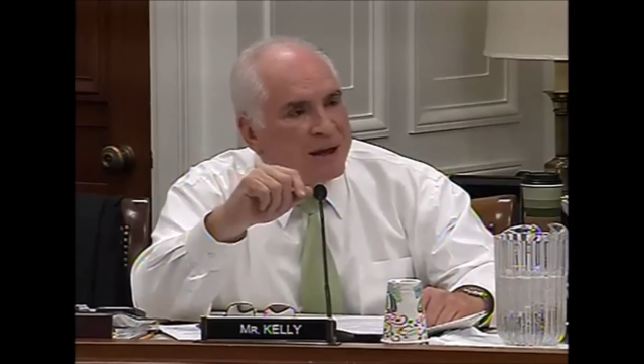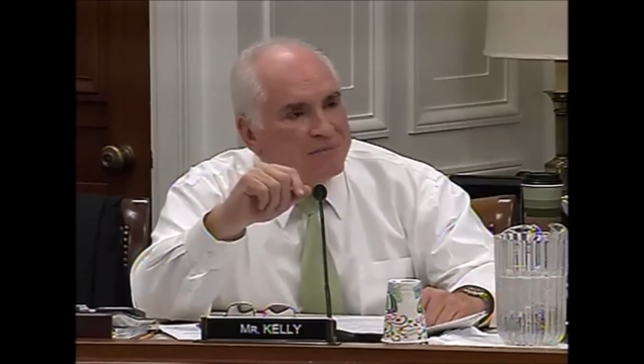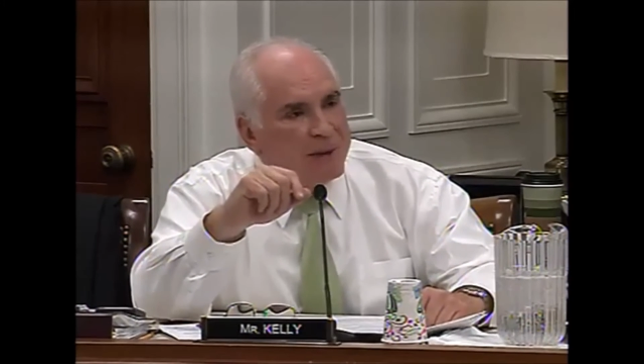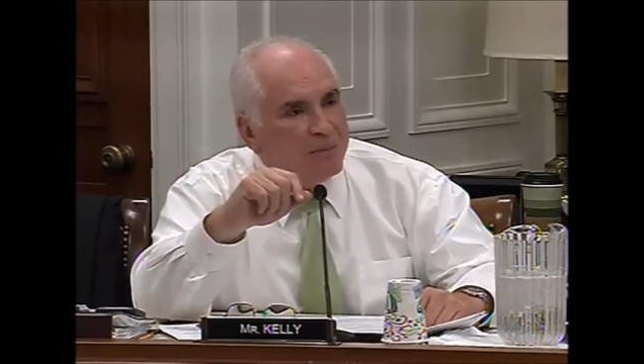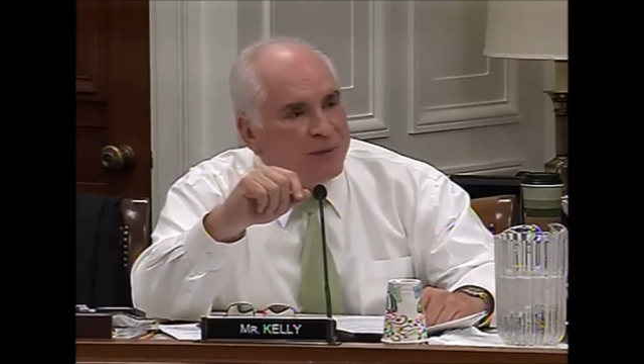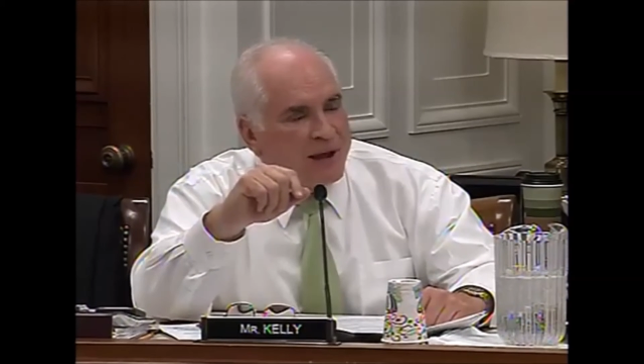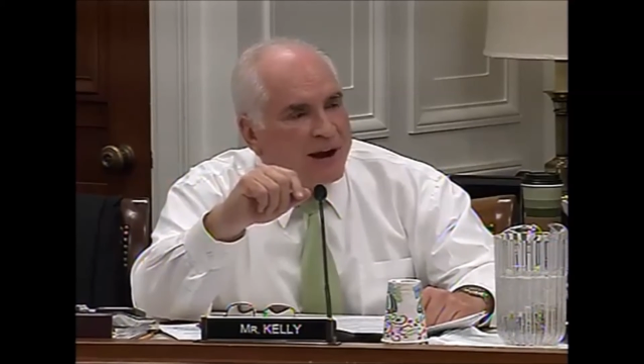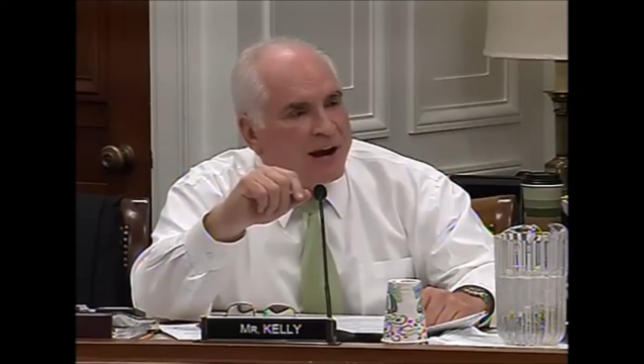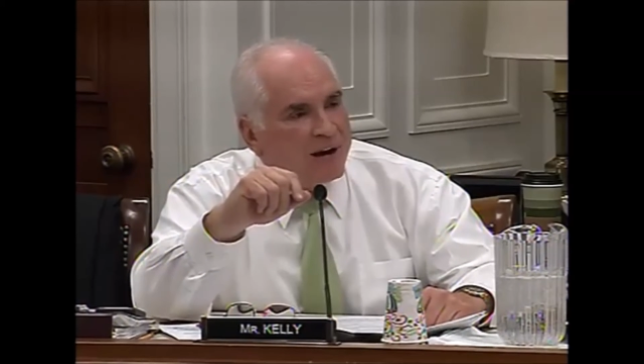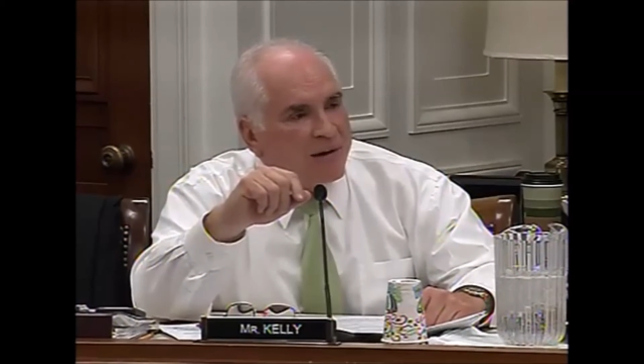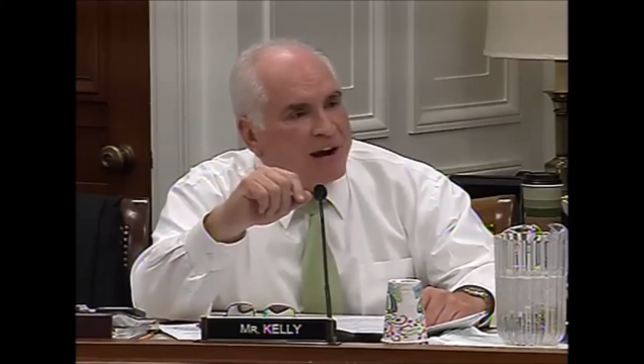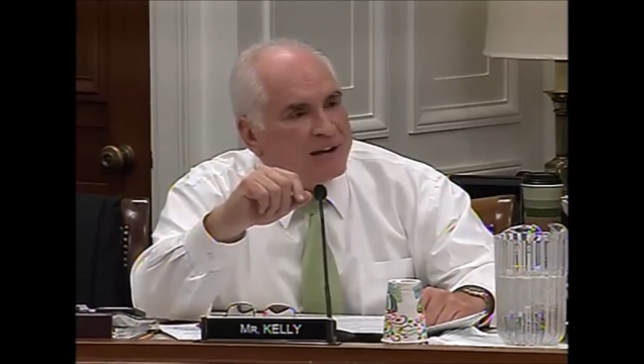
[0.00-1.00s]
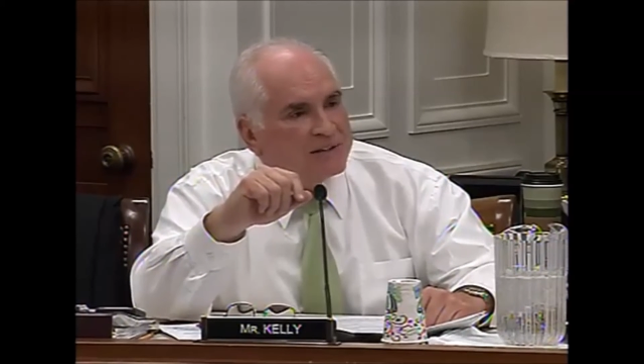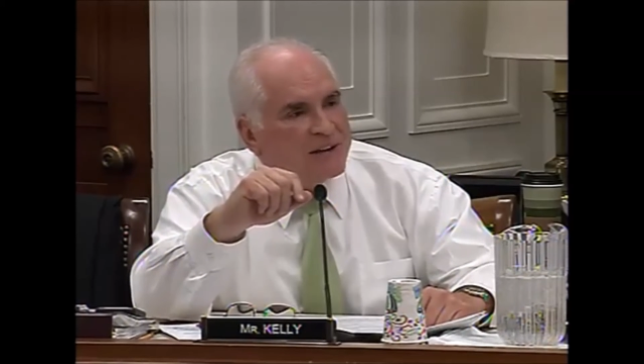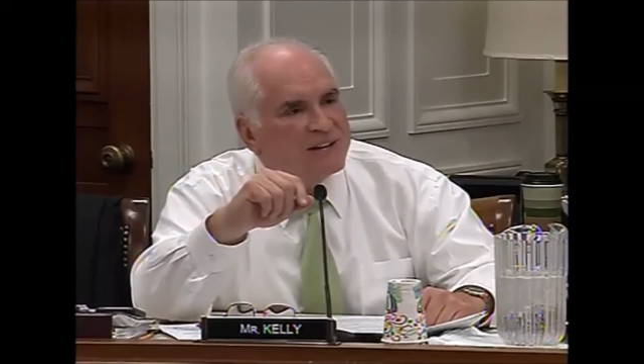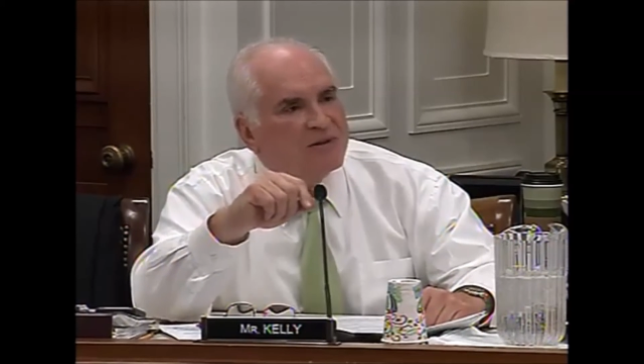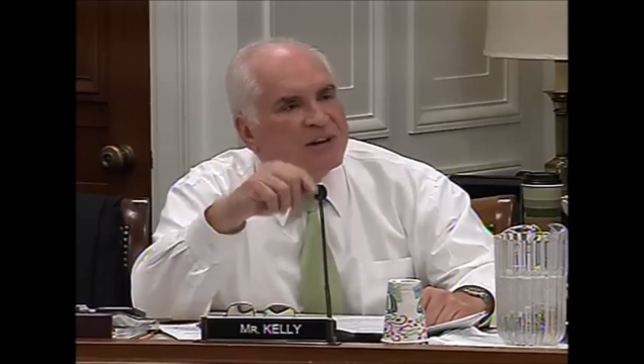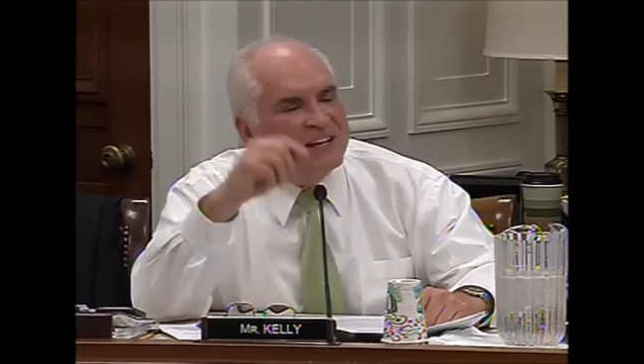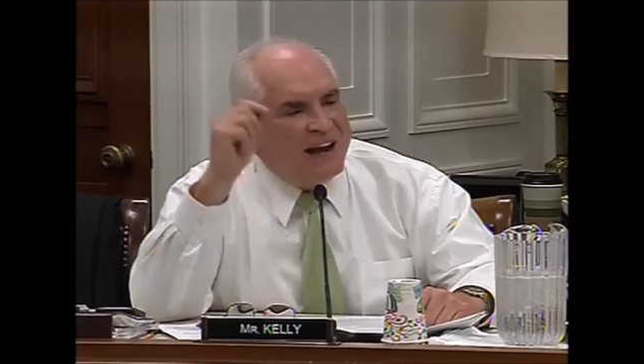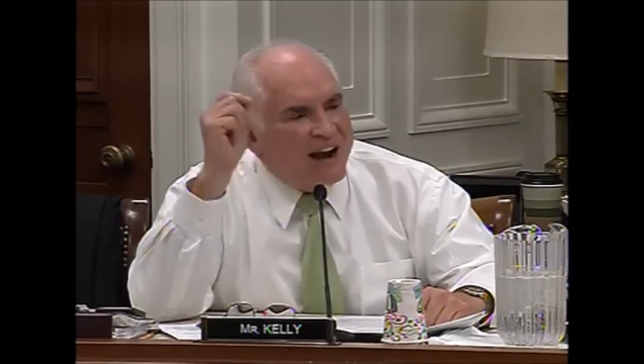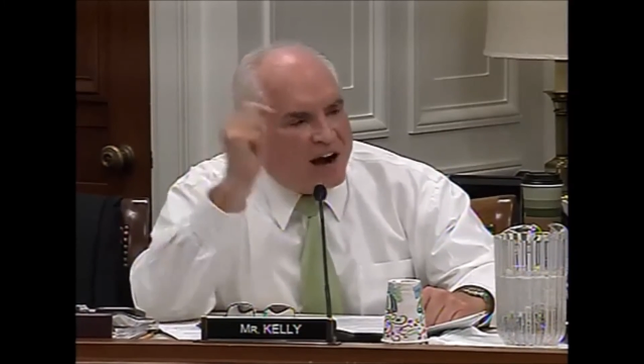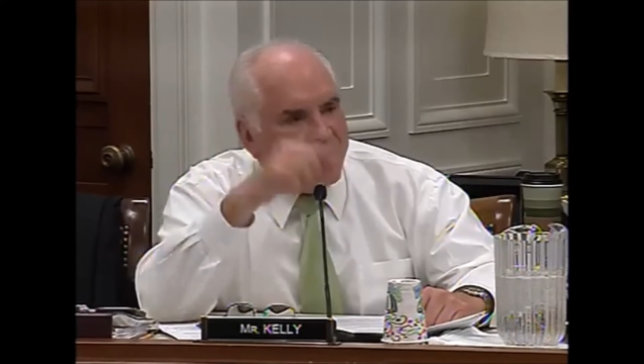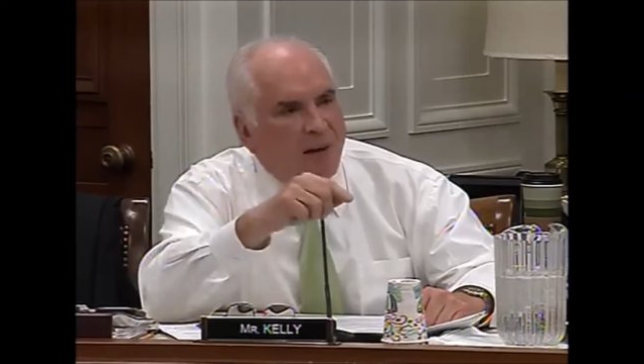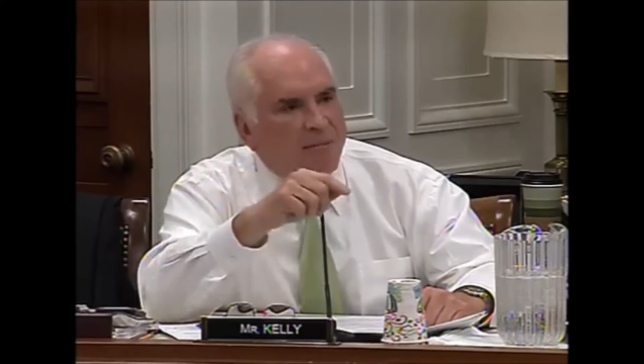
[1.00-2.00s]
People in the IRS. They don't
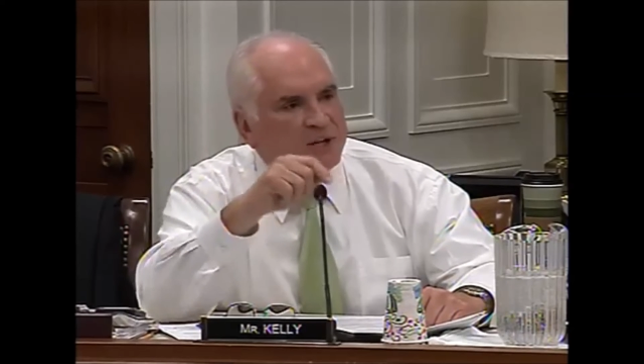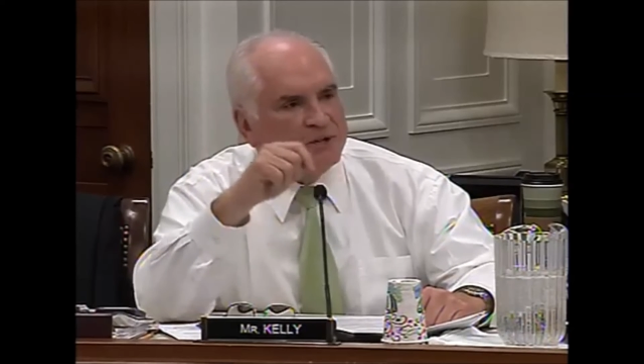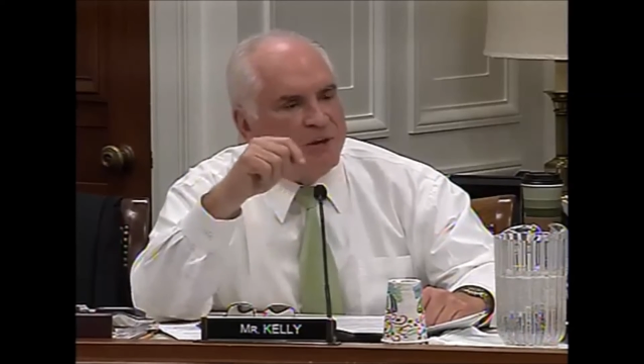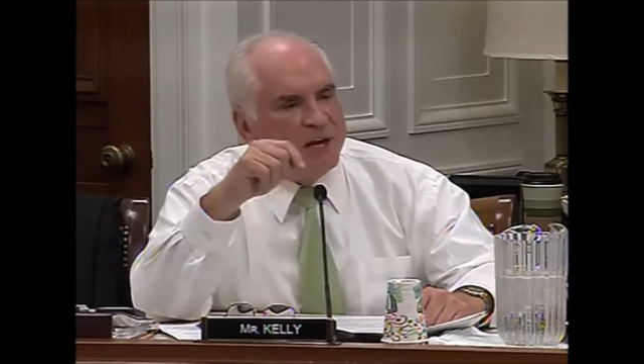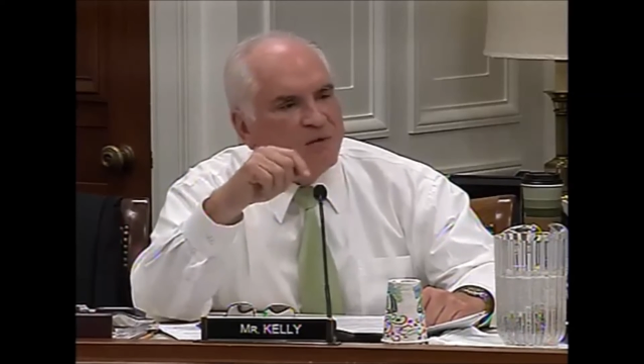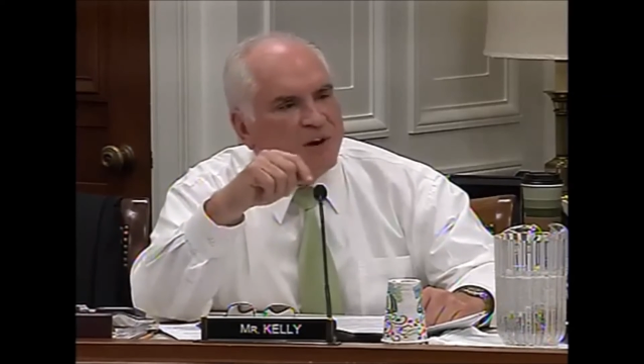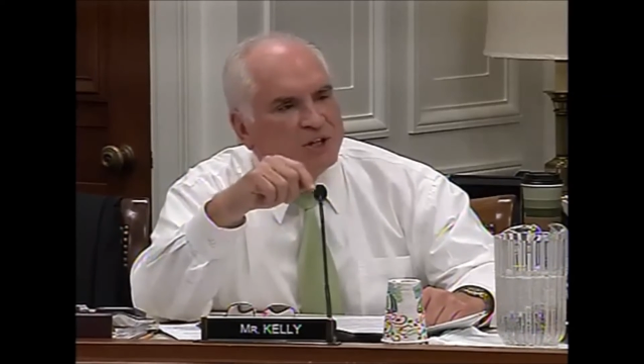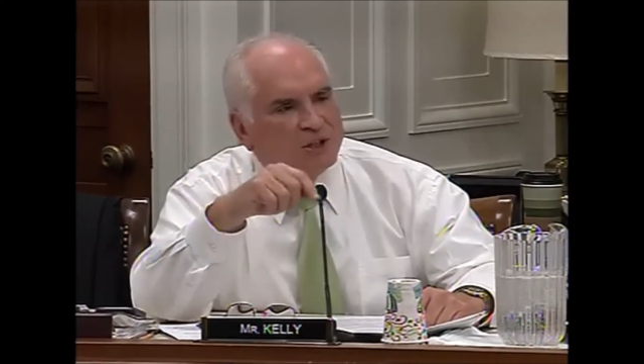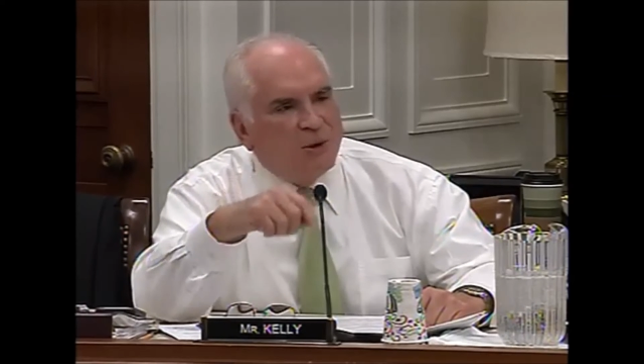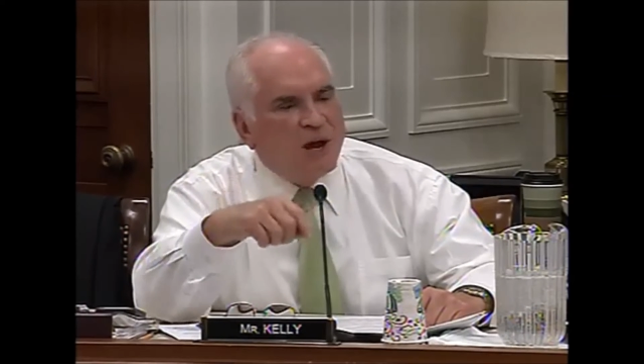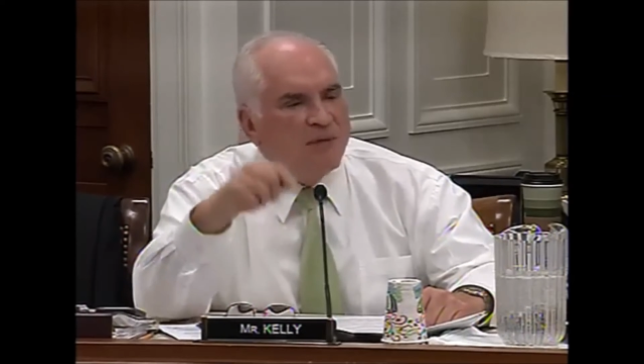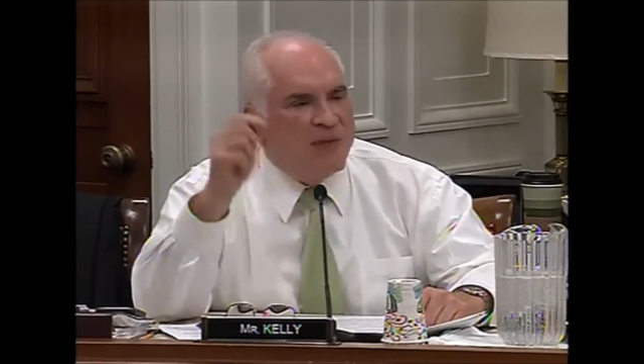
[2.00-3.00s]
care how much they crush you.